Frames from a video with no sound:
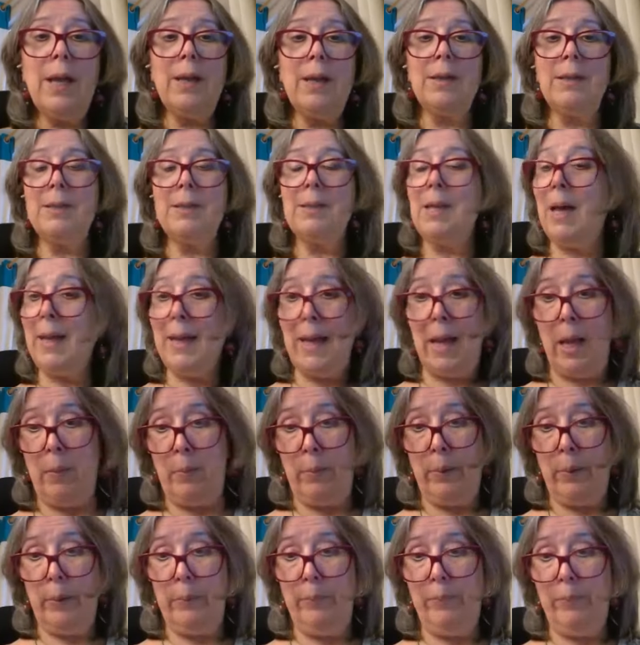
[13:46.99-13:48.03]
and
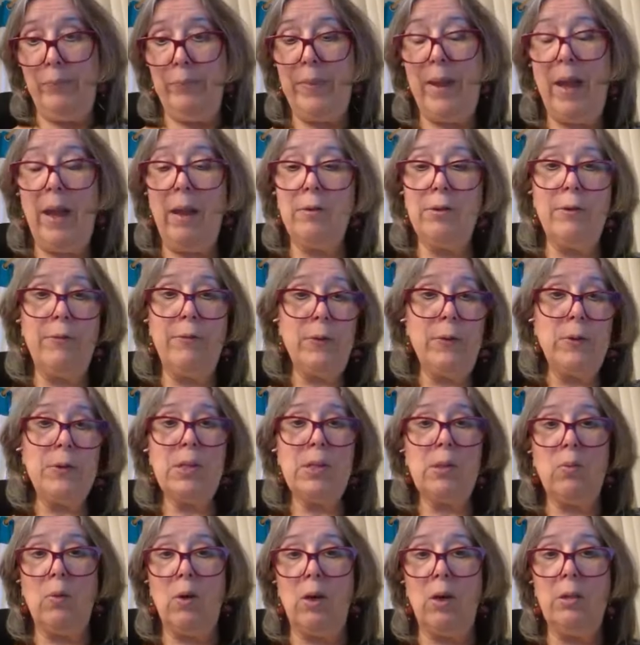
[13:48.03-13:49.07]
diamber. Now the
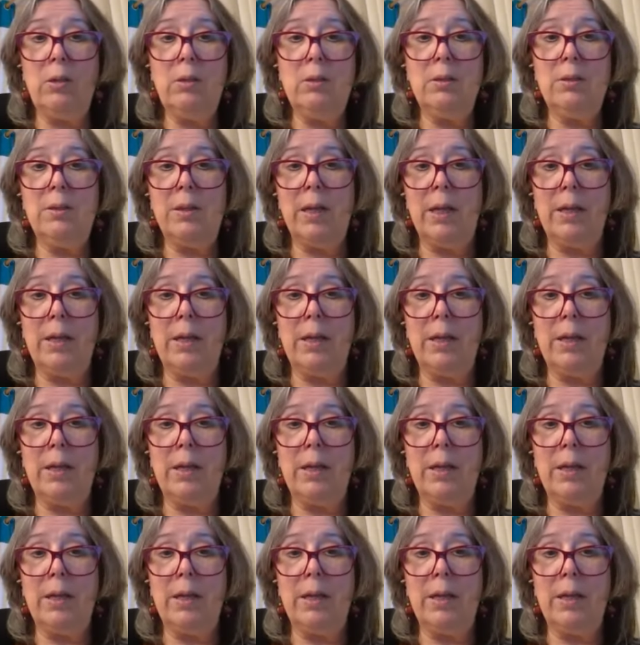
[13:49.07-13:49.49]
first one,